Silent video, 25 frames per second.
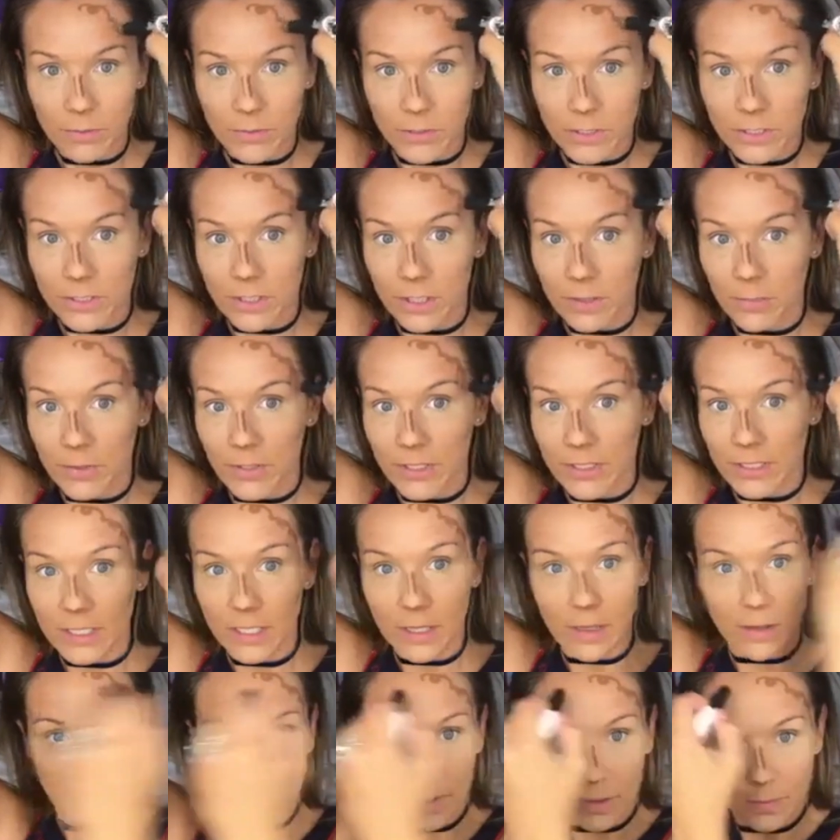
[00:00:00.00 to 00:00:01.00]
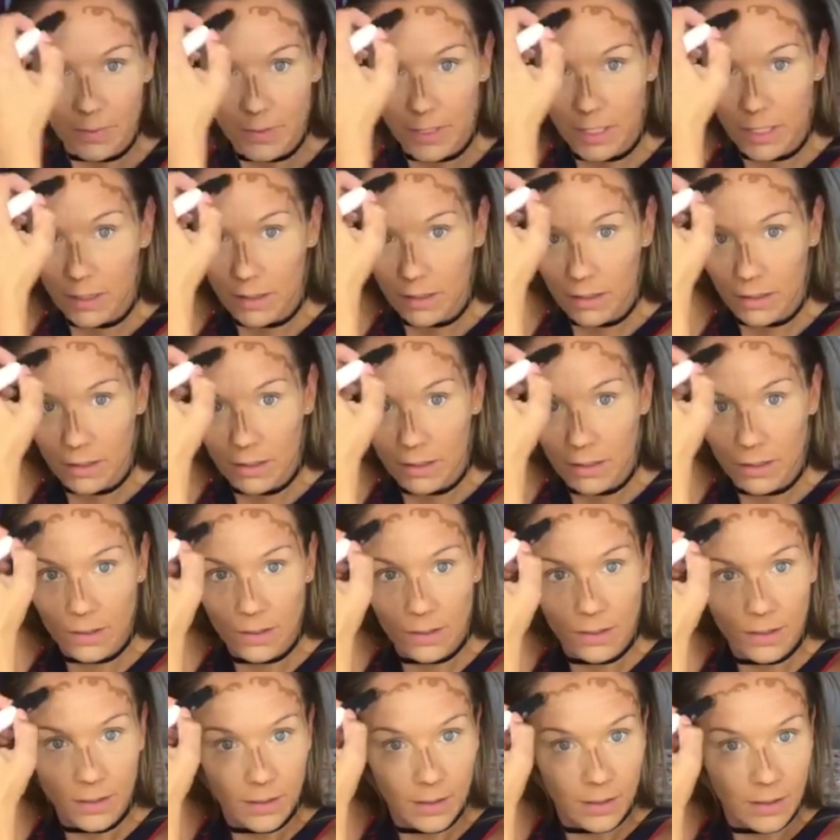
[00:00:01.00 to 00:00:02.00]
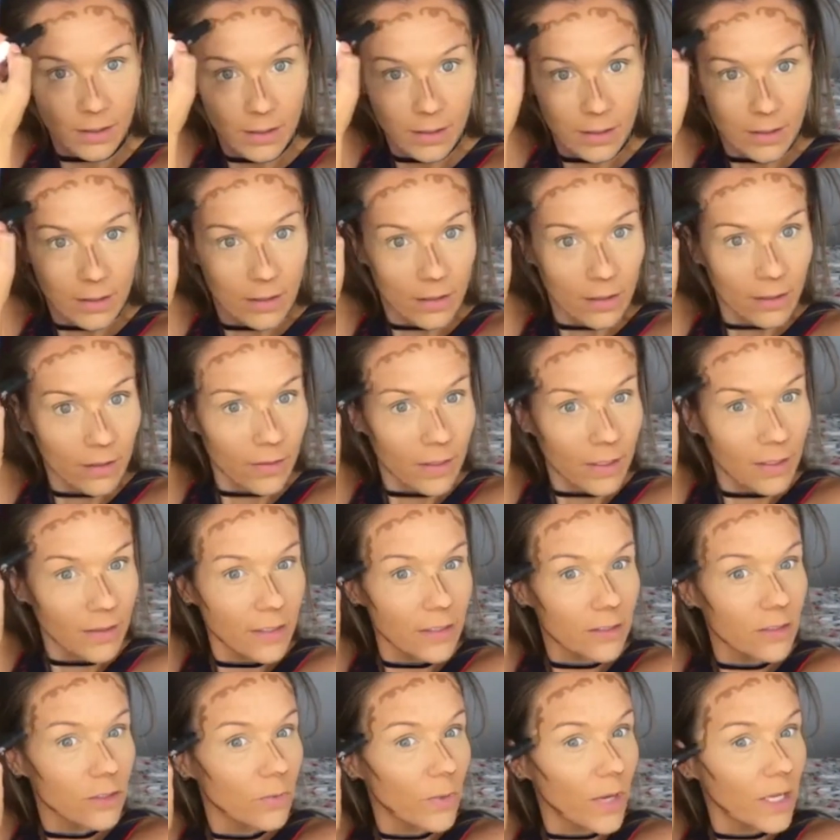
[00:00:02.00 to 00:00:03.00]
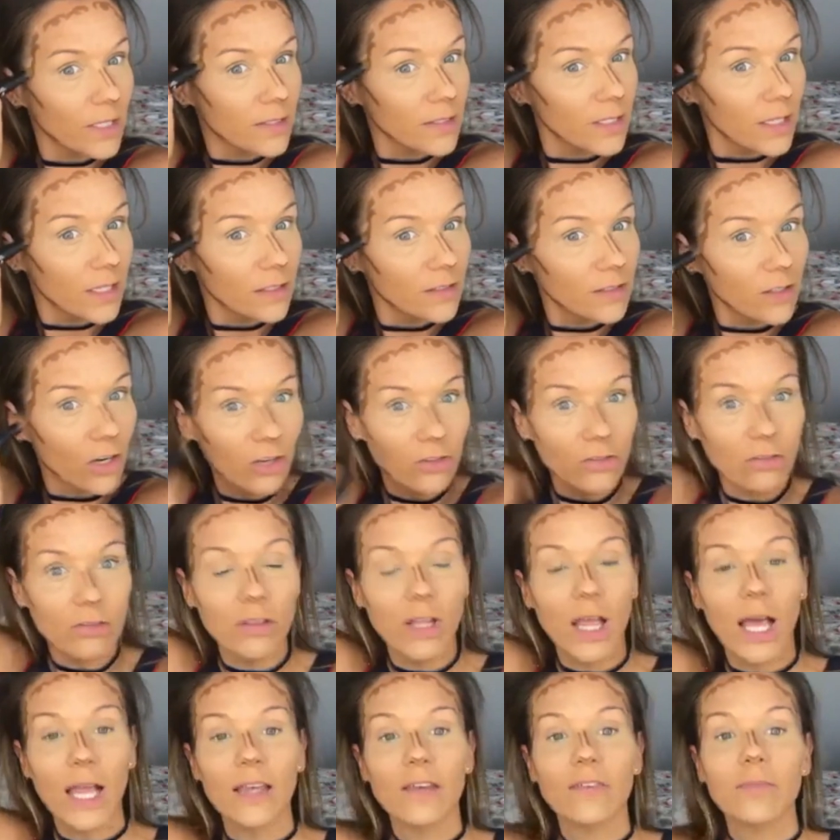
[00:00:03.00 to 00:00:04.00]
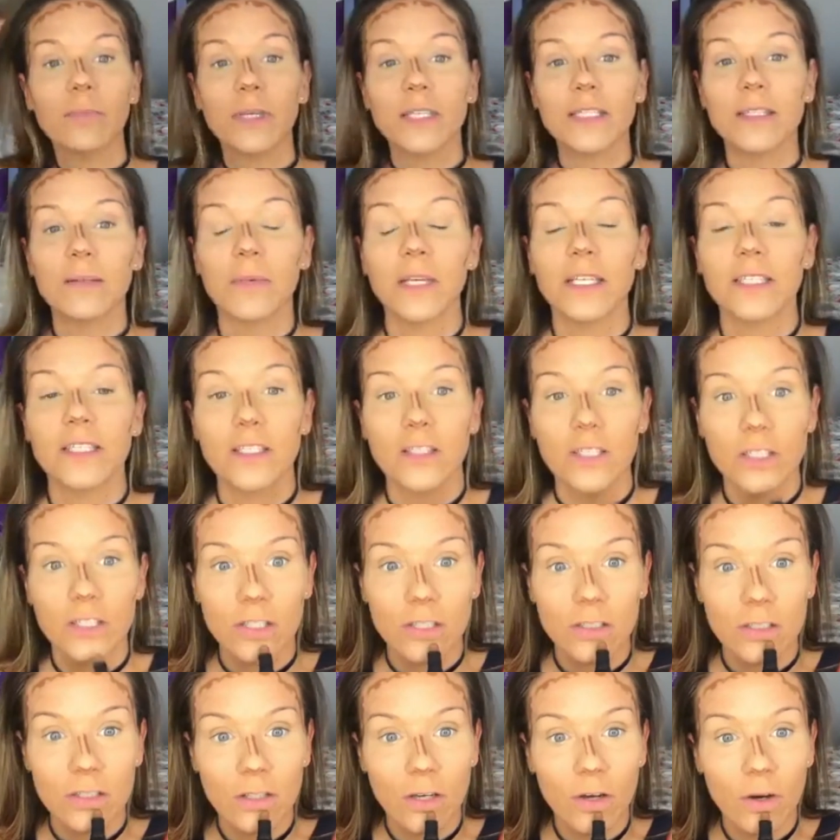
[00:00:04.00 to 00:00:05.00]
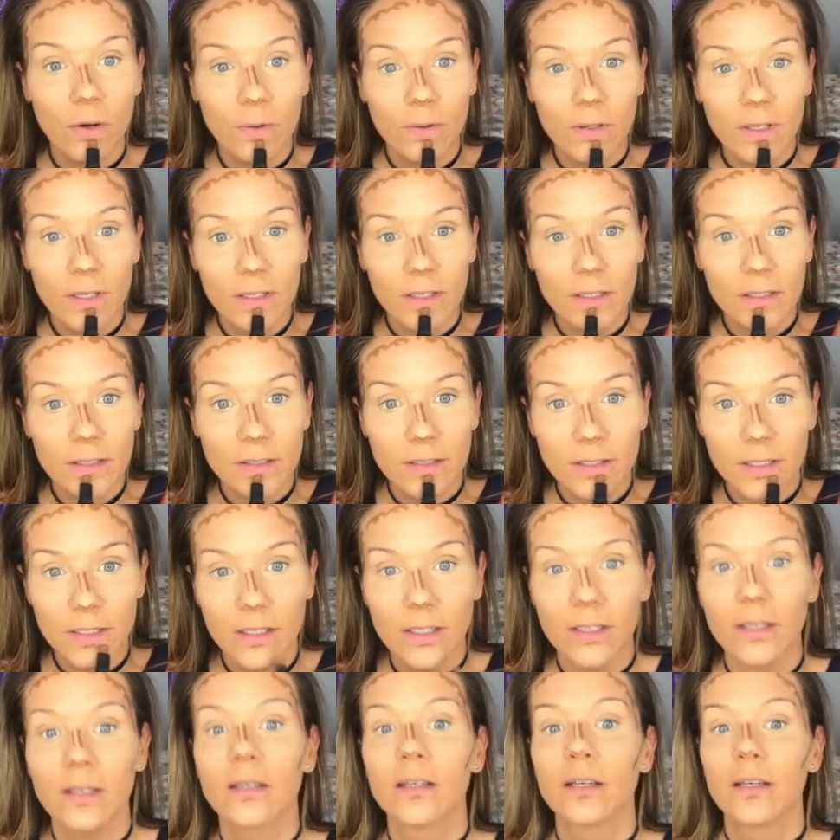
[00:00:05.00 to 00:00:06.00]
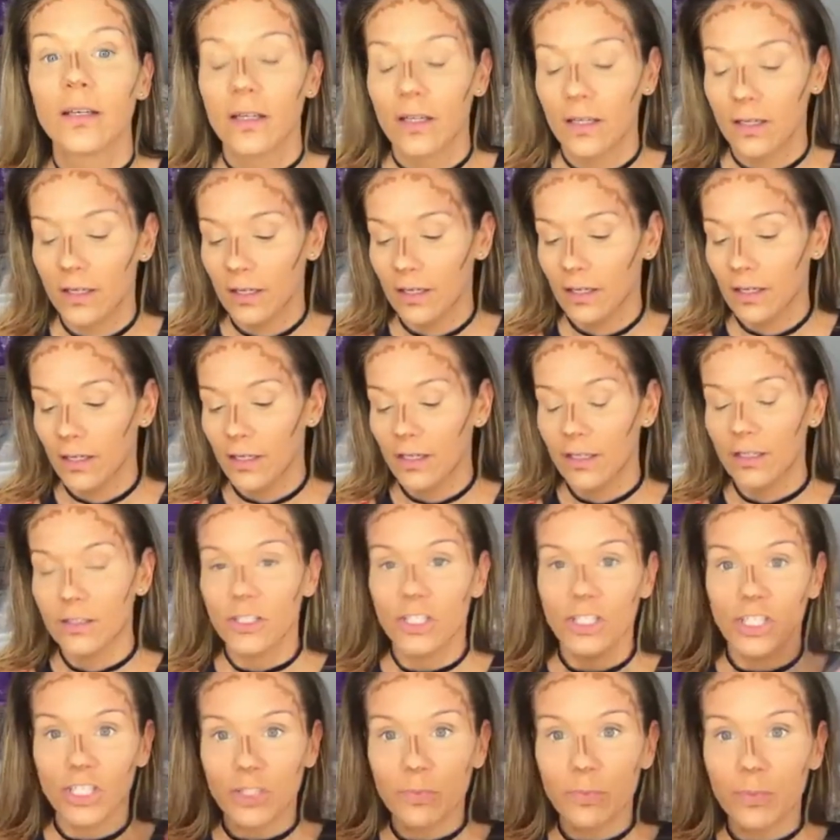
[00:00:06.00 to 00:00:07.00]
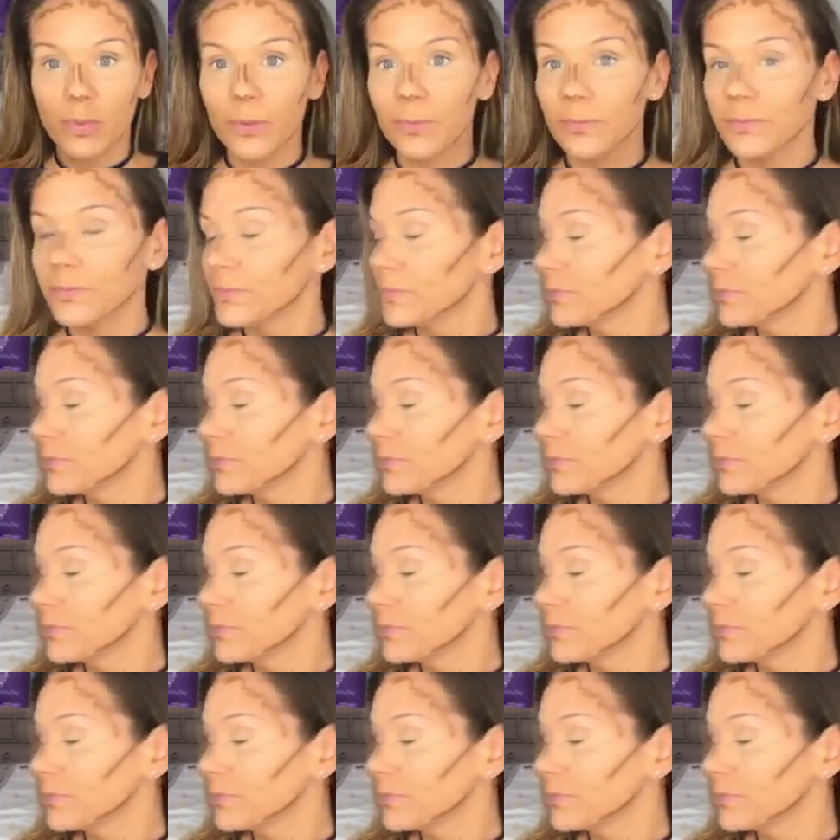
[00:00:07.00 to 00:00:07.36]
we're just gonna put some up here. Like these Duet sticks are life because it makes it so easy to just put.